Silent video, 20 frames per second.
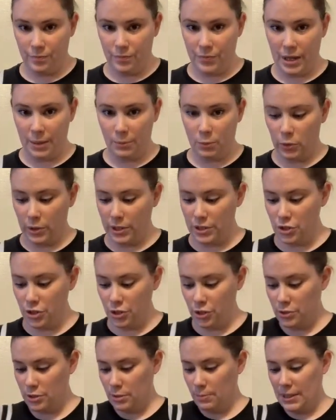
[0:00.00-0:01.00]
I'm going to
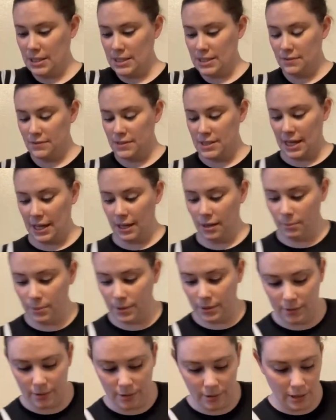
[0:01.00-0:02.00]
use a piece of tape
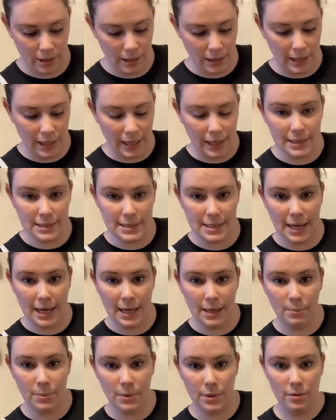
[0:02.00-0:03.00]
and
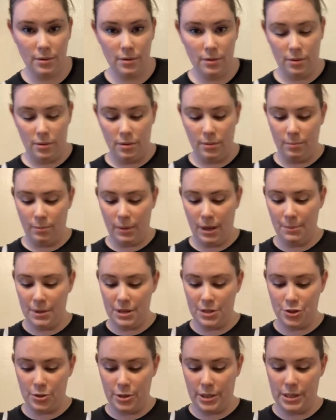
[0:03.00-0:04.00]
tape my
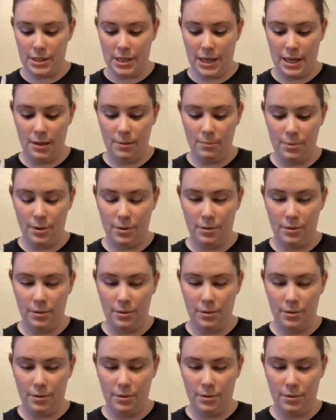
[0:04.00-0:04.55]
measuring tape